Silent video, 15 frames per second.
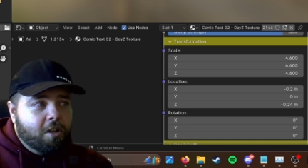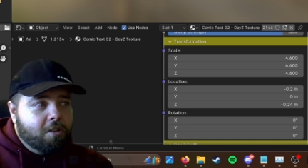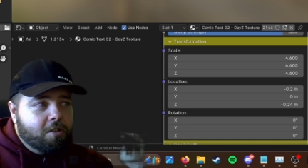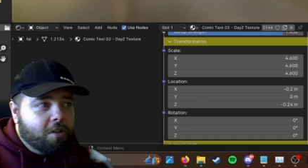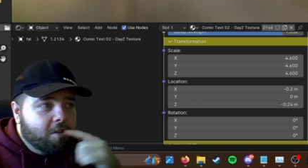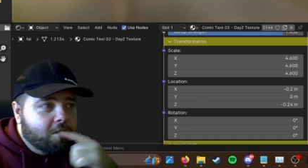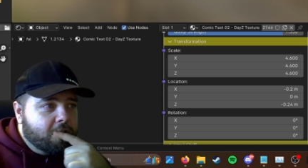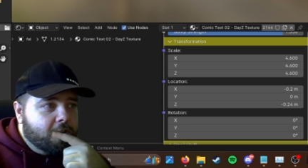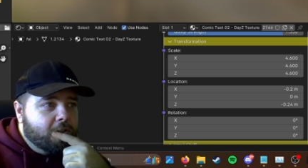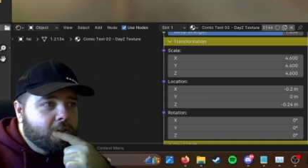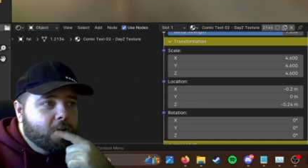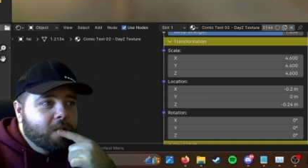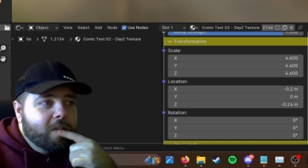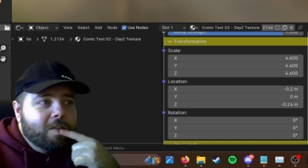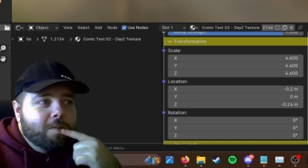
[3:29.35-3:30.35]
So I'm just going to
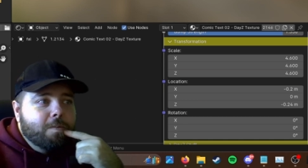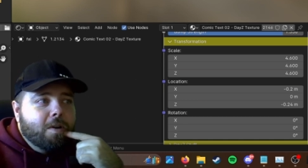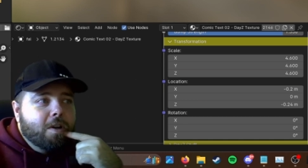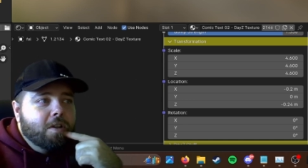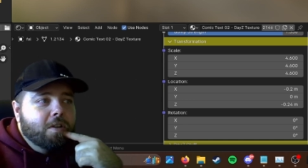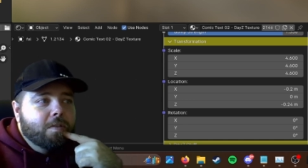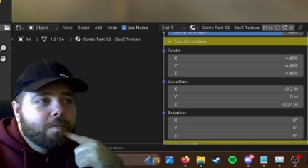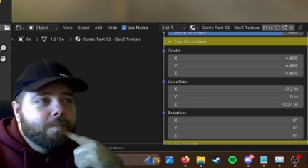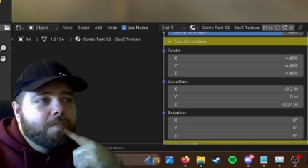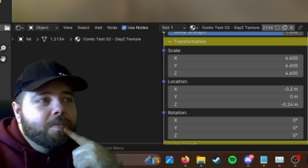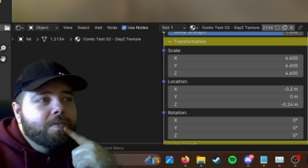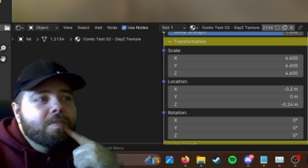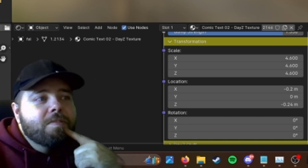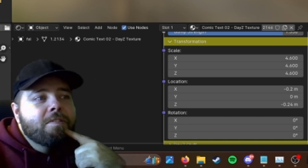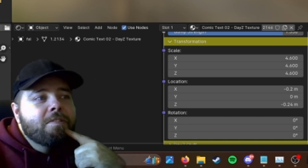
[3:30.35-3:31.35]
call this one
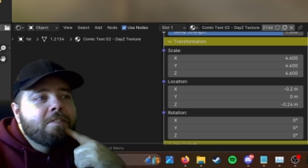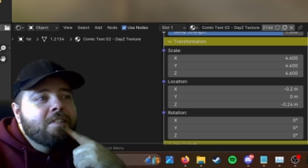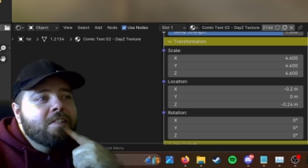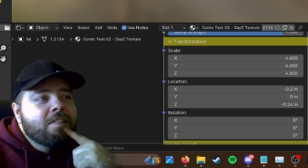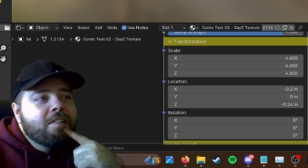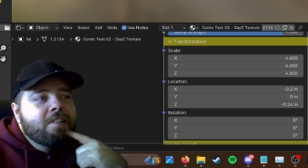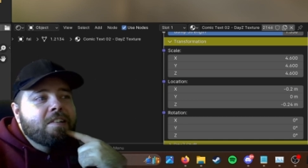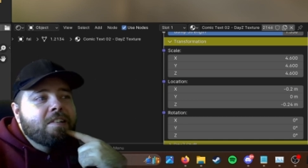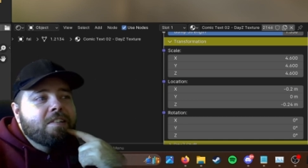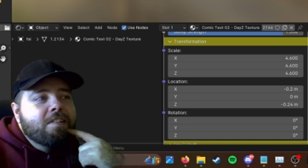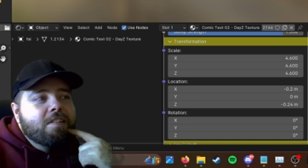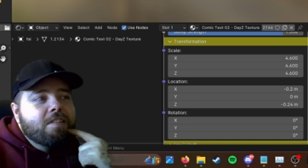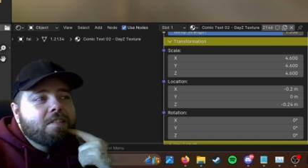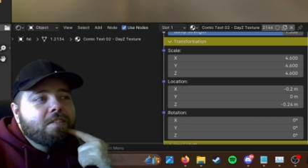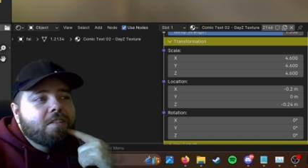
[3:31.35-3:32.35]

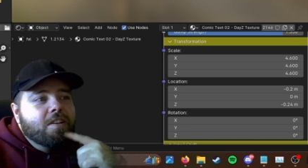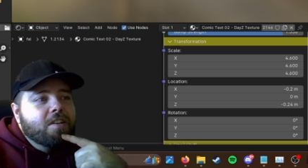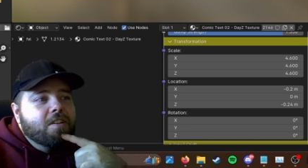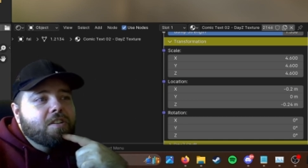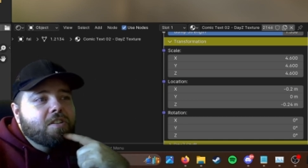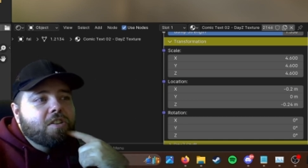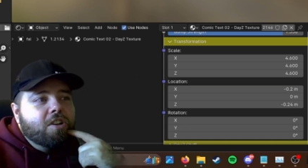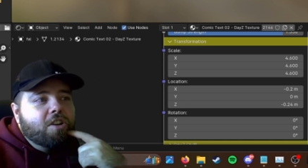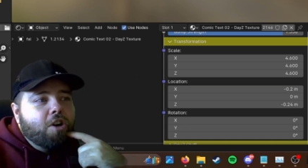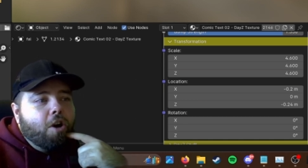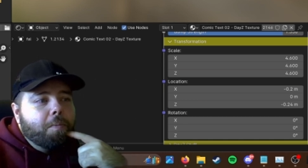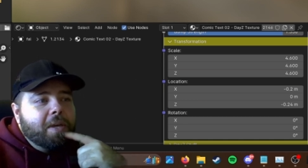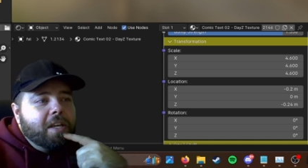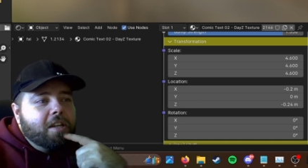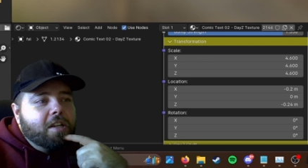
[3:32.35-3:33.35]
the
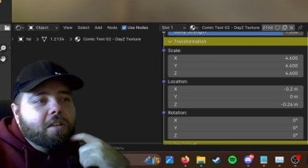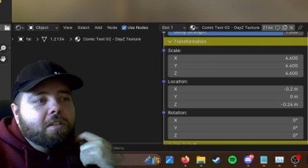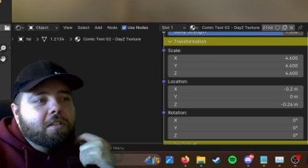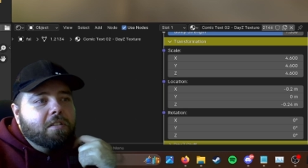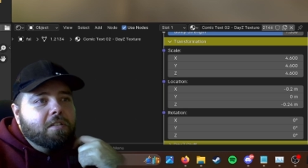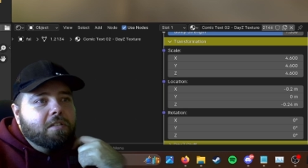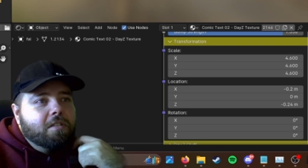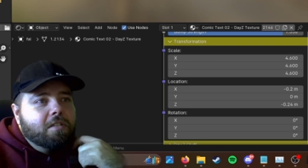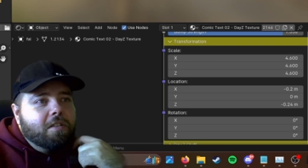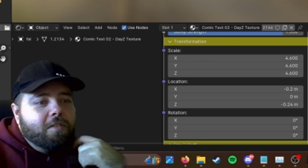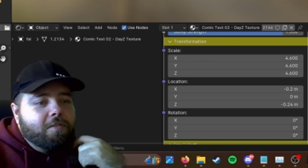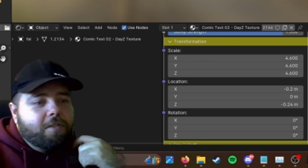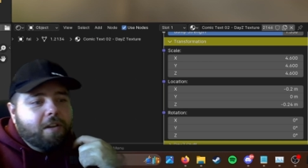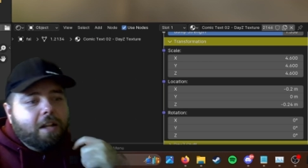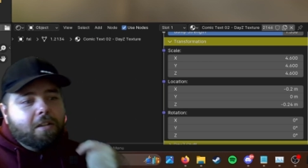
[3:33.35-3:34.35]
comic
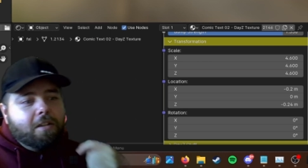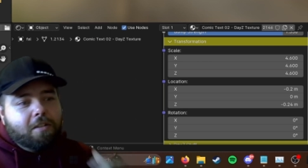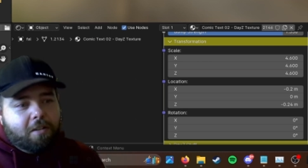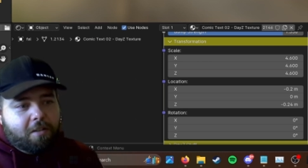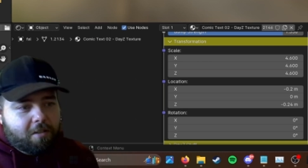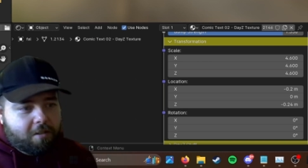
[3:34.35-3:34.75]
file.